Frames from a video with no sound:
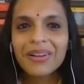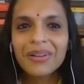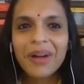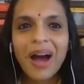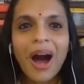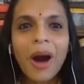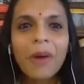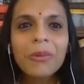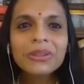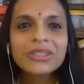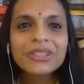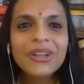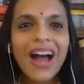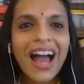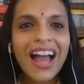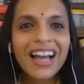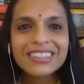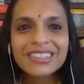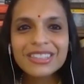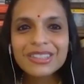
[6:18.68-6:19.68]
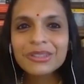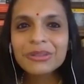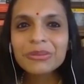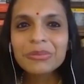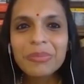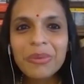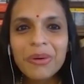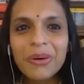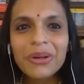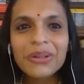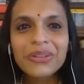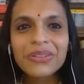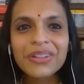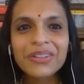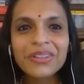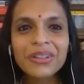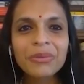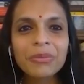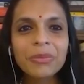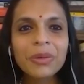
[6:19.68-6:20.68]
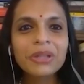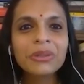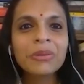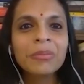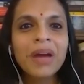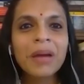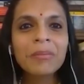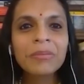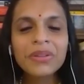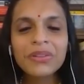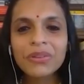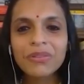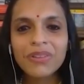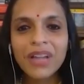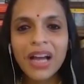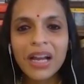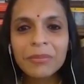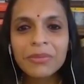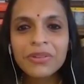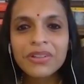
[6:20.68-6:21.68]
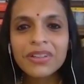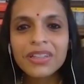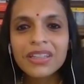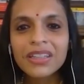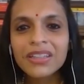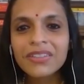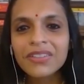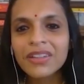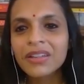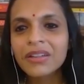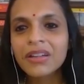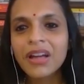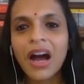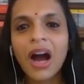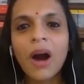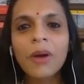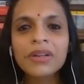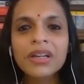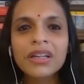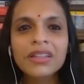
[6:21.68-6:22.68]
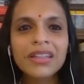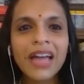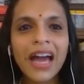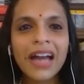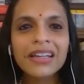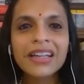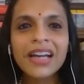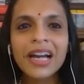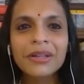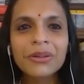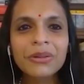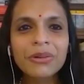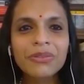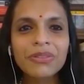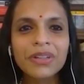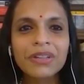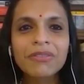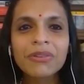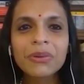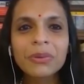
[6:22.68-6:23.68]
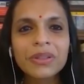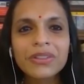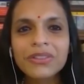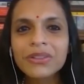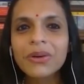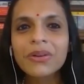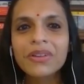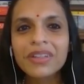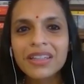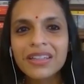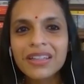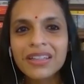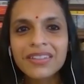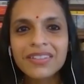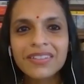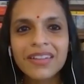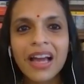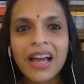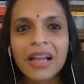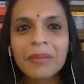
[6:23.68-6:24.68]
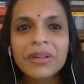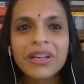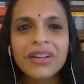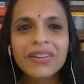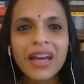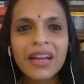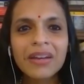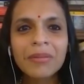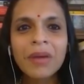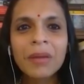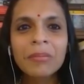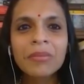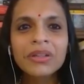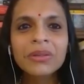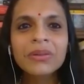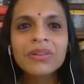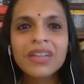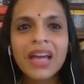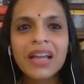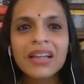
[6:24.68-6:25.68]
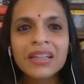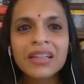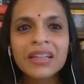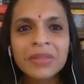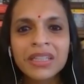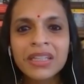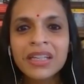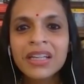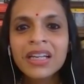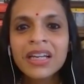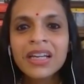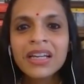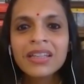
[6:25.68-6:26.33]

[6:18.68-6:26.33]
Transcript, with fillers: how was your access to books and you, were you members of libraries and how did that kind of influence your reading style because i remember you telling me